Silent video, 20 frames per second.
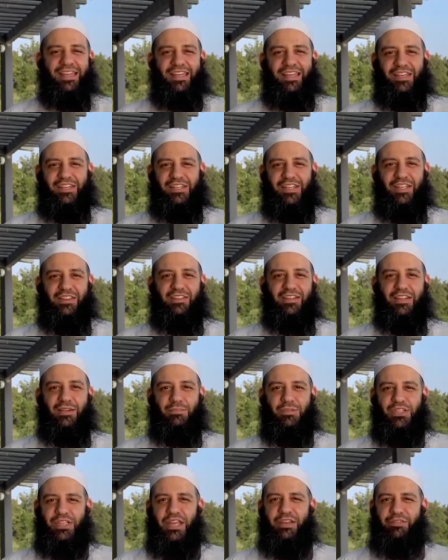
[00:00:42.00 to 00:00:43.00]
He said to
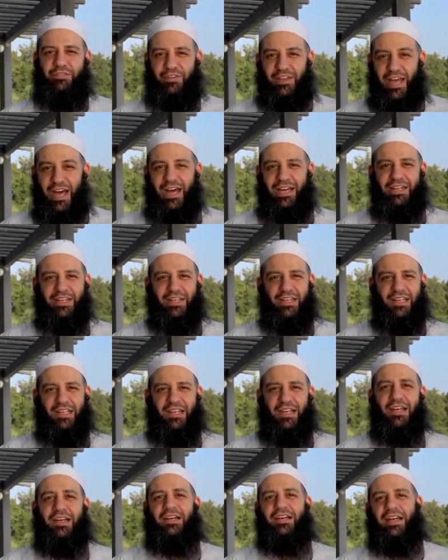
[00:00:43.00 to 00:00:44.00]
him, safeguard
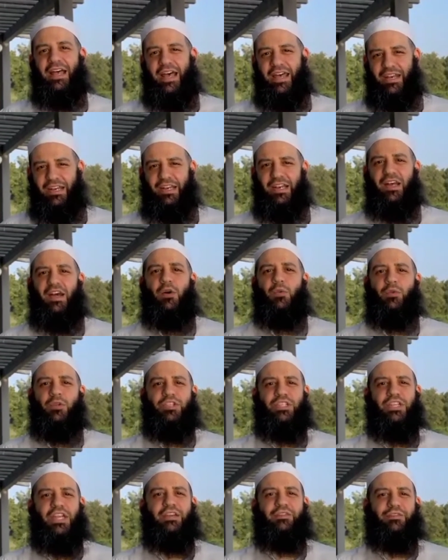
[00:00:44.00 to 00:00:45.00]
Allah and Allah would
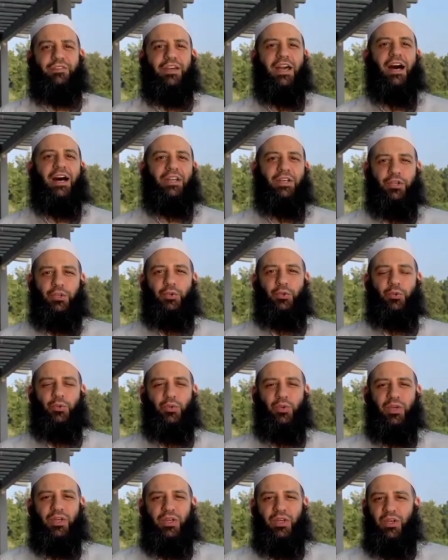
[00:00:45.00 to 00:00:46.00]
safeguard you.
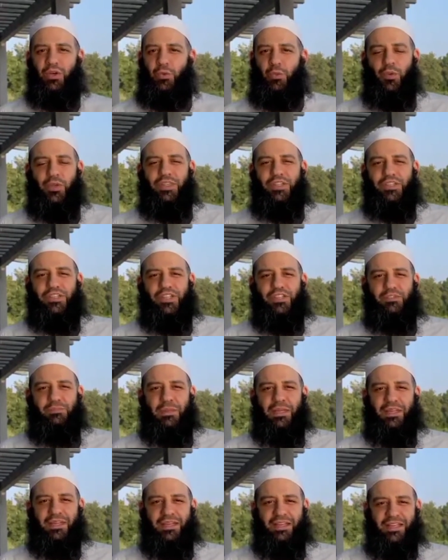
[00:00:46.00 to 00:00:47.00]
What does this
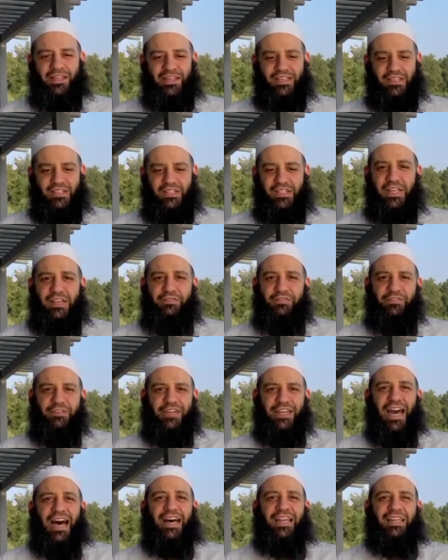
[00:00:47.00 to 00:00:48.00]
mean?
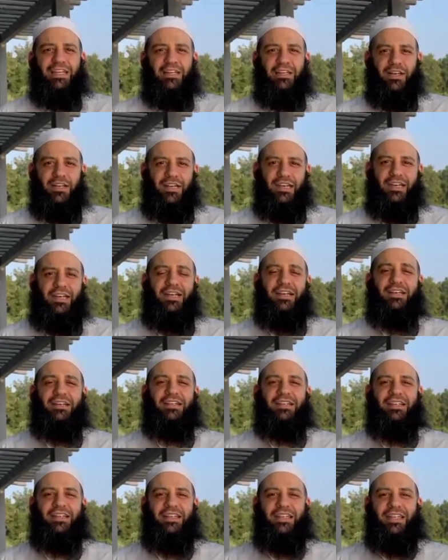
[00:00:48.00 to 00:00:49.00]
Safeguarding Allah,
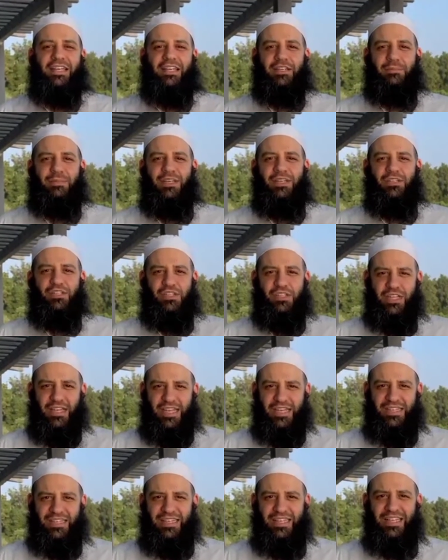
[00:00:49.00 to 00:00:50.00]
it means to
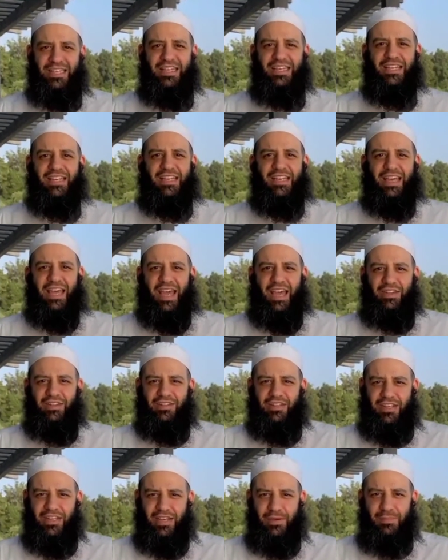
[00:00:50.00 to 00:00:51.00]
adhere and
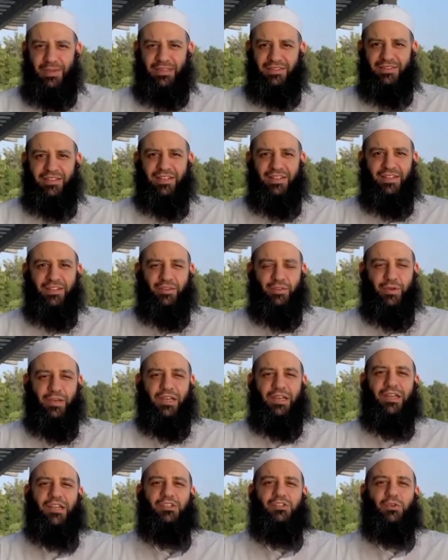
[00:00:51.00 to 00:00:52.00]
to commit to
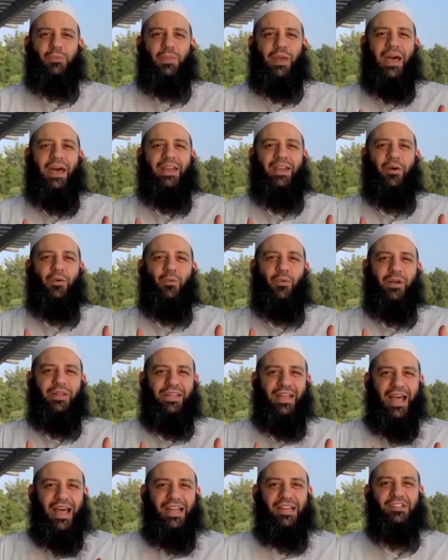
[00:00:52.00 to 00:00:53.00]
Allah subhanahu wa
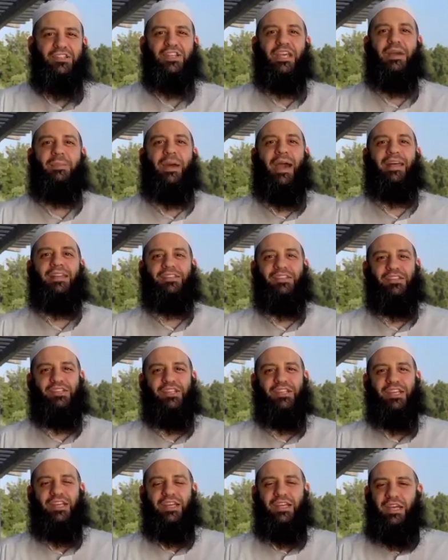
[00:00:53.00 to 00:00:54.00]
ta'ala's
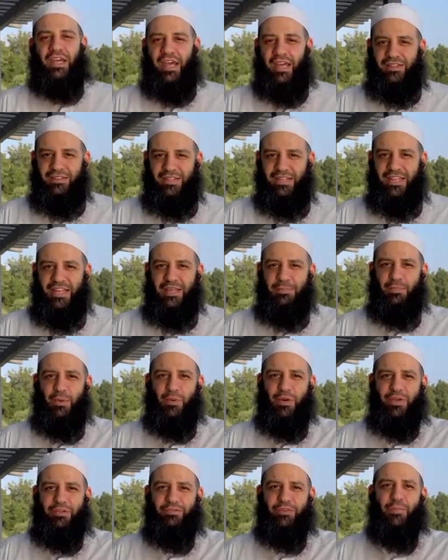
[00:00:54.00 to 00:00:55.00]
commands and to keep
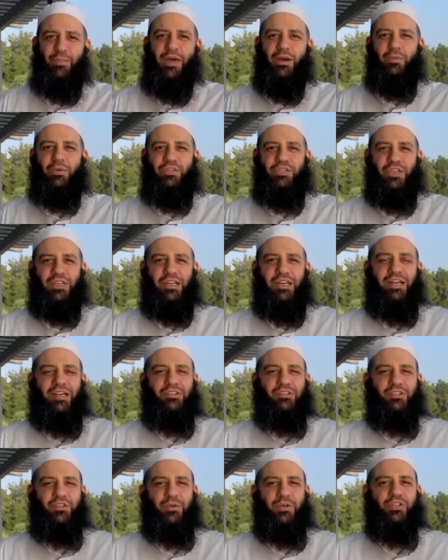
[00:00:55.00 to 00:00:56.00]
away from that which Allah
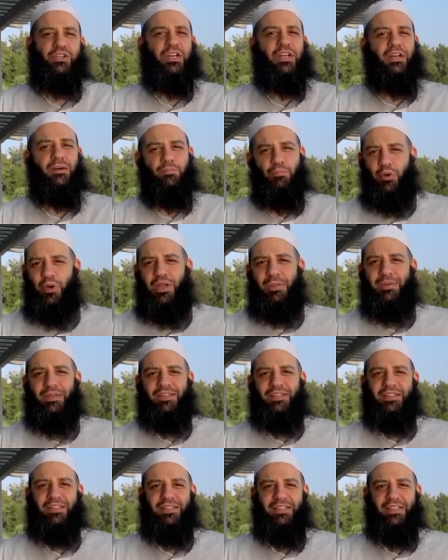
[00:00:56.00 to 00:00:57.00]
azza wa
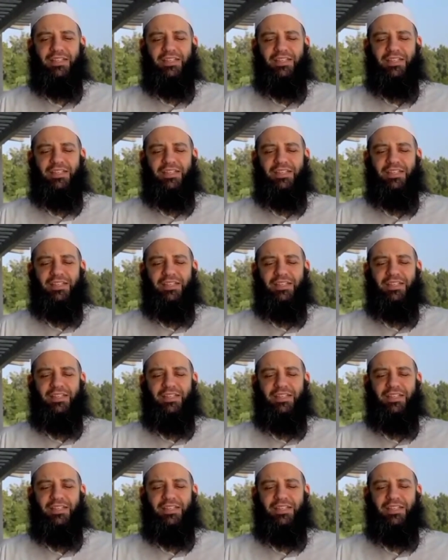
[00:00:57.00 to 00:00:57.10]
prohibited.